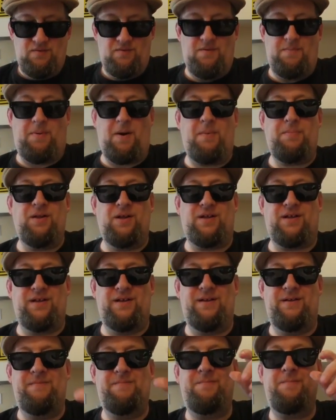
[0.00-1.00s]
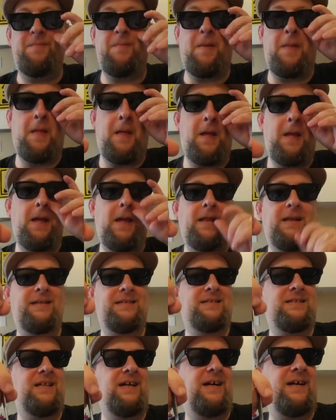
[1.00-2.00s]
Republican, and
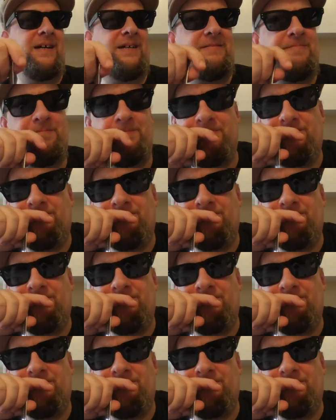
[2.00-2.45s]
it's like,